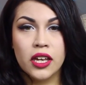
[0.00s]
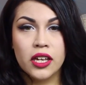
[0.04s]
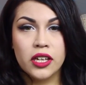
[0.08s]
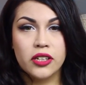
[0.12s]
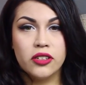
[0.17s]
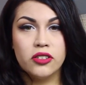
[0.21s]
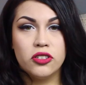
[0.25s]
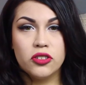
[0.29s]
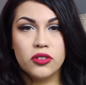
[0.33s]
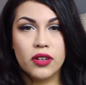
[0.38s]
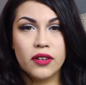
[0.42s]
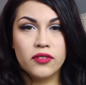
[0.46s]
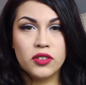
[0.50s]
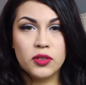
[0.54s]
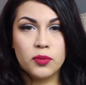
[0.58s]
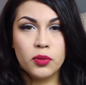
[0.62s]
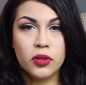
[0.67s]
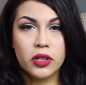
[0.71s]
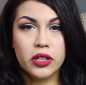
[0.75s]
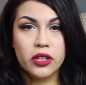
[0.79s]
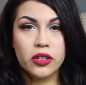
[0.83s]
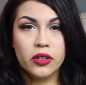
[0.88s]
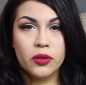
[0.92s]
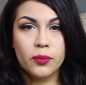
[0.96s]
You do have to
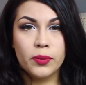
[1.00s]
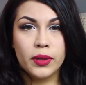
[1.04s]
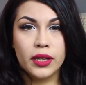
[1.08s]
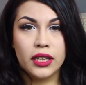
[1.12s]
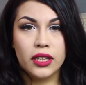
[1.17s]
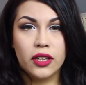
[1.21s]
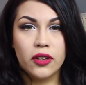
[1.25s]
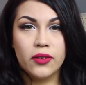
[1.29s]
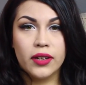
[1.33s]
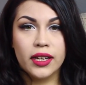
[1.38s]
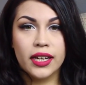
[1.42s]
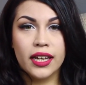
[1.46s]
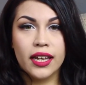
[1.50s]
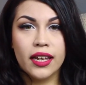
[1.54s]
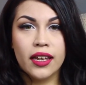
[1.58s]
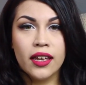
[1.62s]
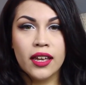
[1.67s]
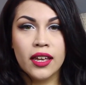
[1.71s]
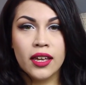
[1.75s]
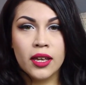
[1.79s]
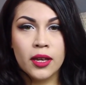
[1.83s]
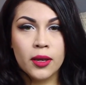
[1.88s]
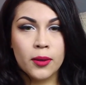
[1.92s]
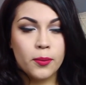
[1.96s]
put your own pillow in it,
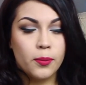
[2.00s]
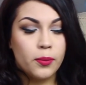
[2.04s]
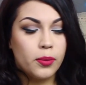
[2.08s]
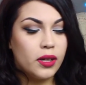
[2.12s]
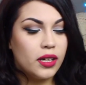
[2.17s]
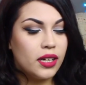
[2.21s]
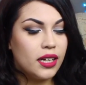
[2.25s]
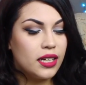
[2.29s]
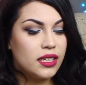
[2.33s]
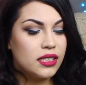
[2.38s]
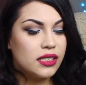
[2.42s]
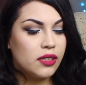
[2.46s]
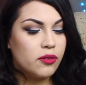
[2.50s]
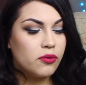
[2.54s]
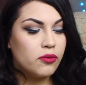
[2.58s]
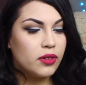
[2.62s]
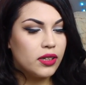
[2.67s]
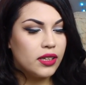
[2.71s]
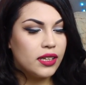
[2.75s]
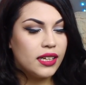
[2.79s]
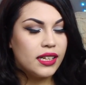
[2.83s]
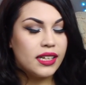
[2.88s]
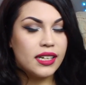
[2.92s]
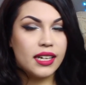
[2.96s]
but it is a
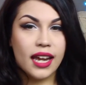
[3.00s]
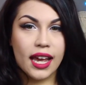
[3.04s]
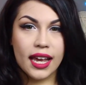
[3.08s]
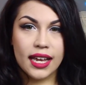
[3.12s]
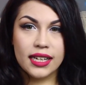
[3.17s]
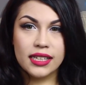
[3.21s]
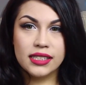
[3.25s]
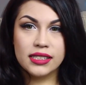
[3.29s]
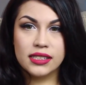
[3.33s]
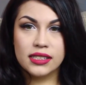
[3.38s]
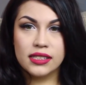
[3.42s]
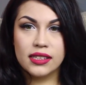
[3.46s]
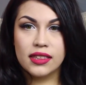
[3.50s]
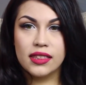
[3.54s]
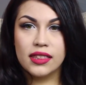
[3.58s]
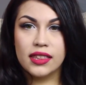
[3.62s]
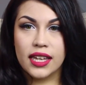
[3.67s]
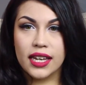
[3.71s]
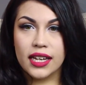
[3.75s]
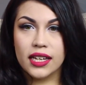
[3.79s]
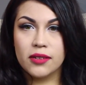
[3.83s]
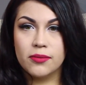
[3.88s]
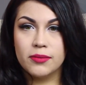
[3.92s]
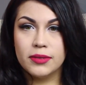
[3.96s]
really nice
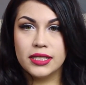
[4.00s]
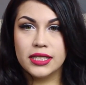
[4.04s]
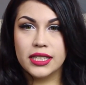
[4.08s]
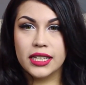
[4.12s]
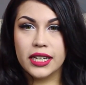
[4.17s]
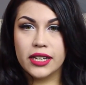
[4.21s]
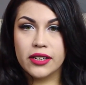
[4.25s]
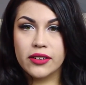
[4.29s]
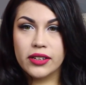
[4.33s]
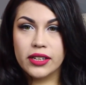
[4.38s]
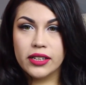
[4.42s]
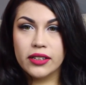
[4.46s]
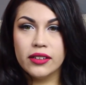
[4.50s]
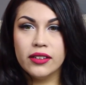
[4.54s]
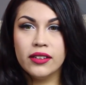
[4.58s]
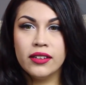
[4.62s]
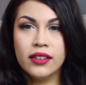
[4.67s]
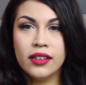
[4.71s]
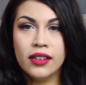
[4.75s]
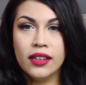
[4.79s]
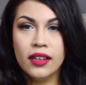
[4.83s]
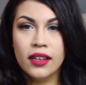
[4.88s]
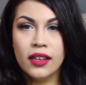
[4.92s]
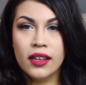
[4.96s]
thick material,